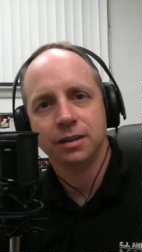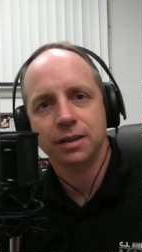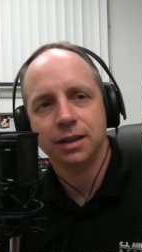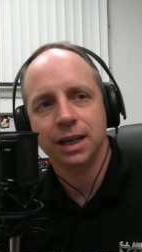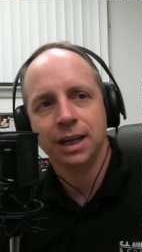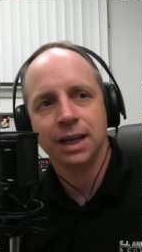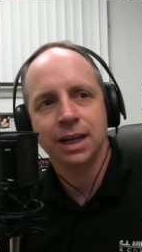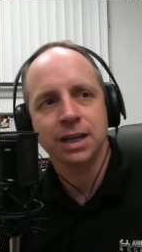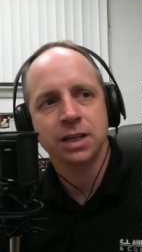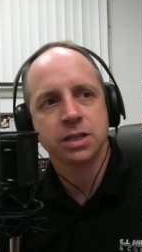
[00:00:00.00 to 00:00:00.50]

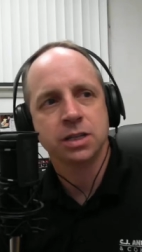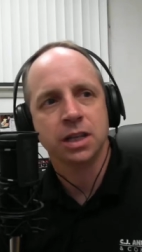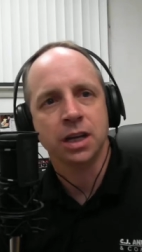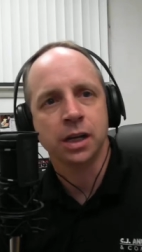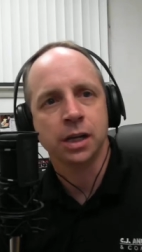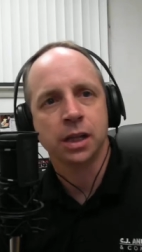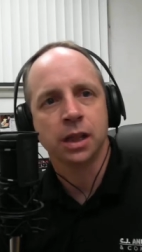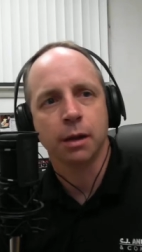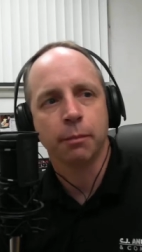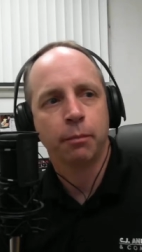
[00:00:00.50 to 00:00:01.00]
It is
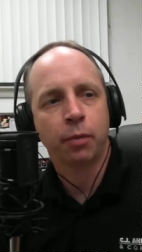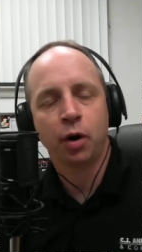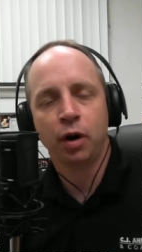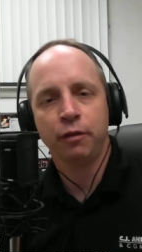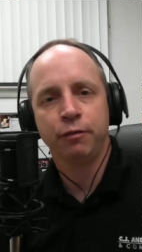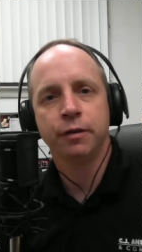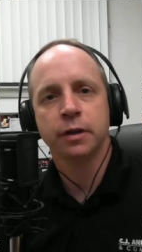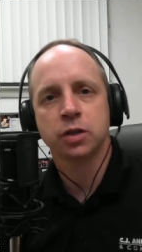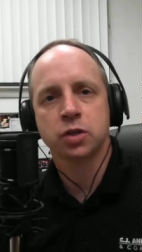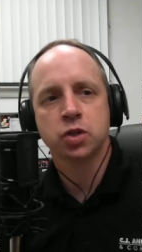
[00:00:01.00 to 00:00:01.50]
like the
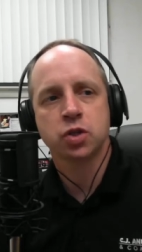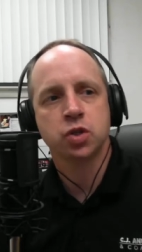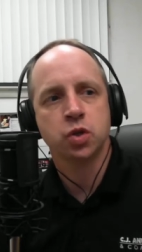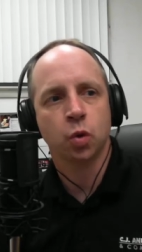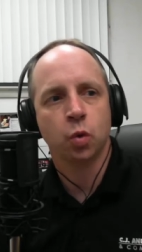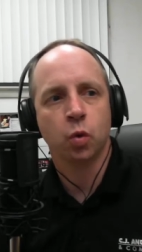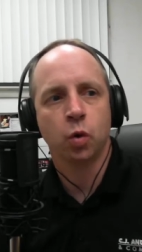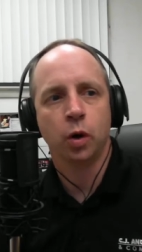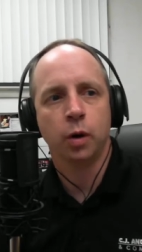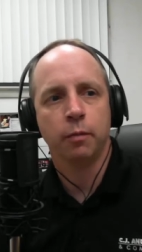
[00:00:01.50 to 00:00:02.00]
perfect
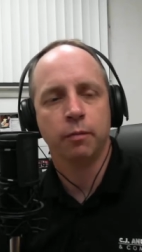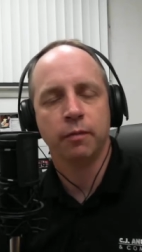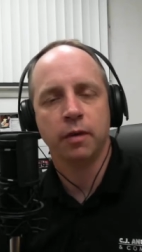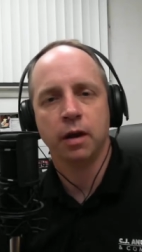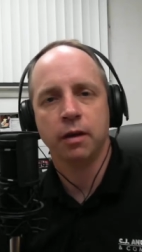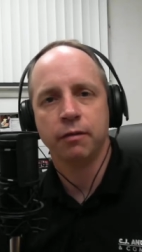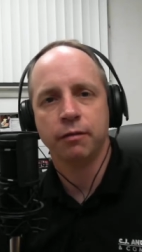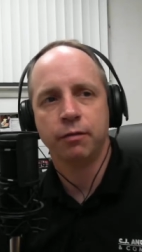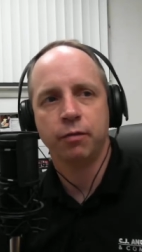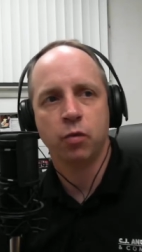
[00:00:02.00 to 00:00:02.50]
storm
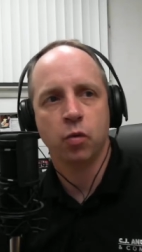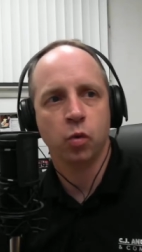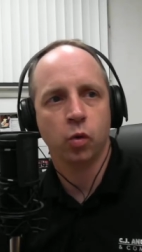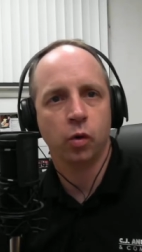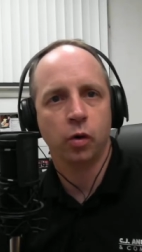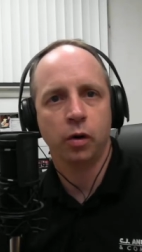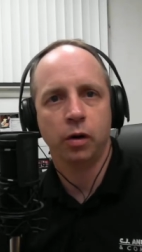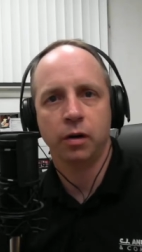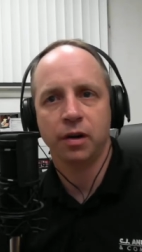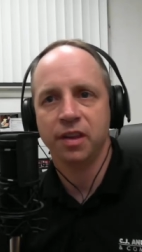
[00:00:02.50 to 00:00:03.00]

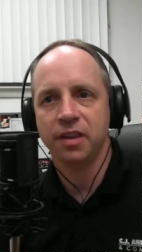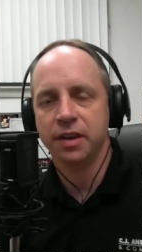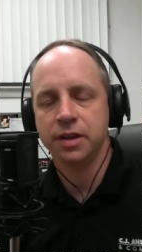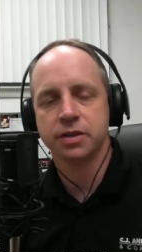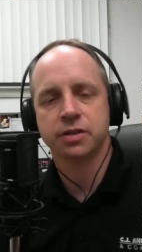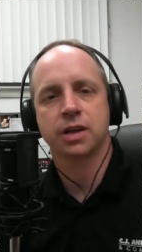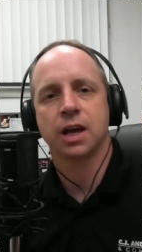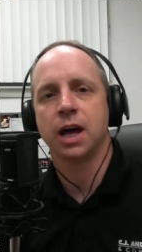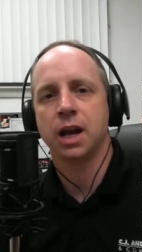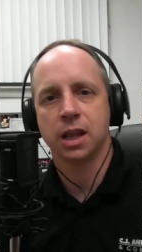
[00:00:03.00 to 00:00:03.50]
for
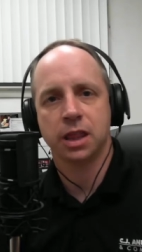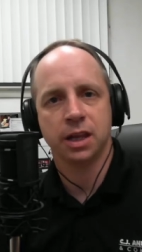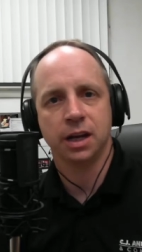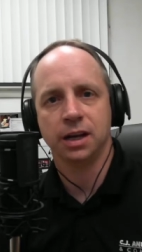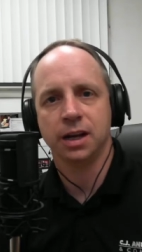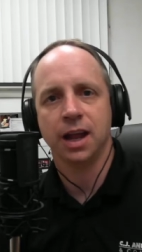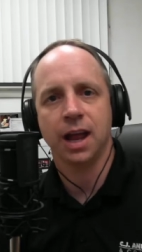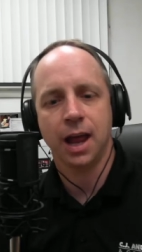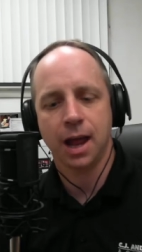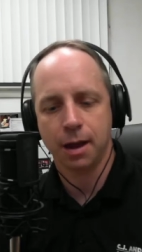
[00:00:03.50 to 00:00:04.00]
this kind of thing
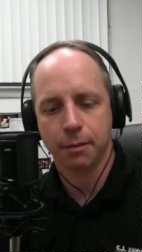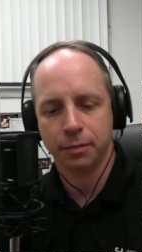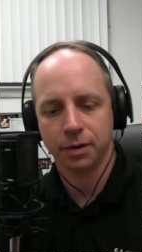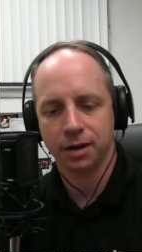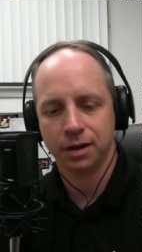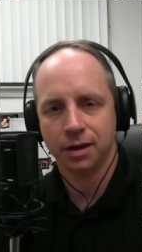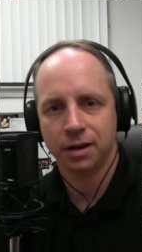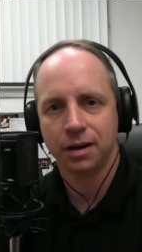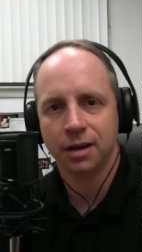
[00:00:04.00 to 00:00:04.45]
to happen,